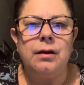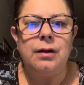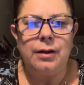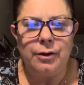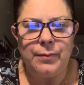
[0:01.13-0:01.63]

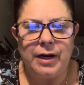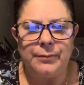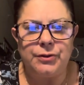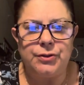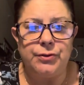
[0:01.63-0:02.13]
Hello, my
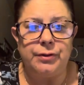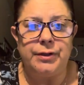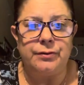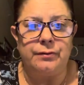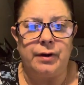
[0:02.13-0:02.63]
name is Julie
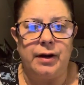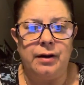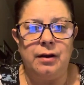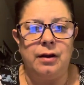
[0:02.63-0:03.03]
Teray.